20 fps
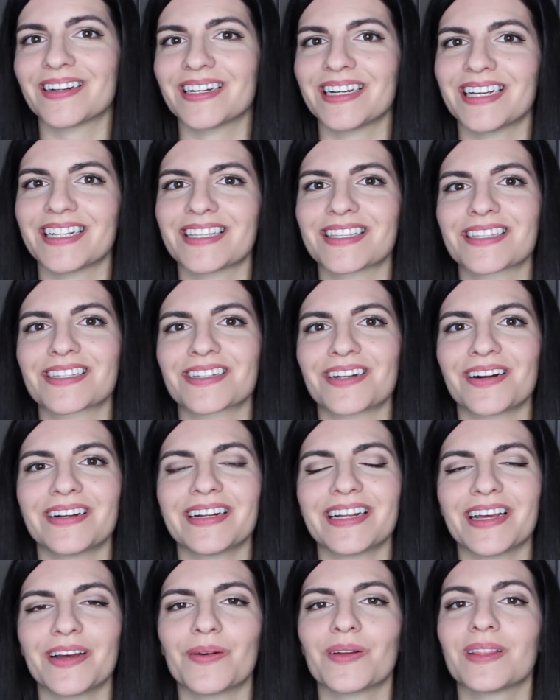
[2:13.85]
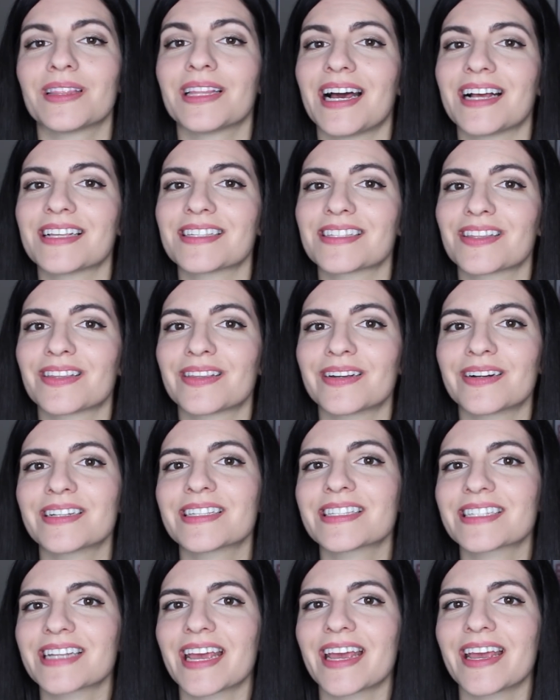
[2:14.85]
It started out last
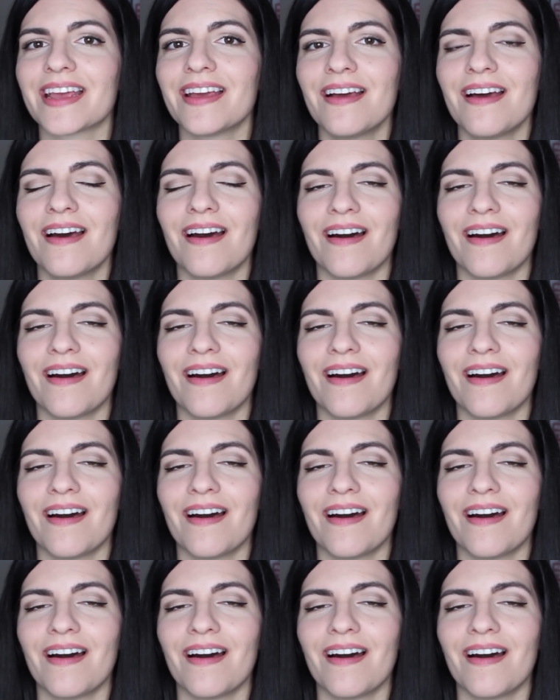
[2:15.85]
Thursday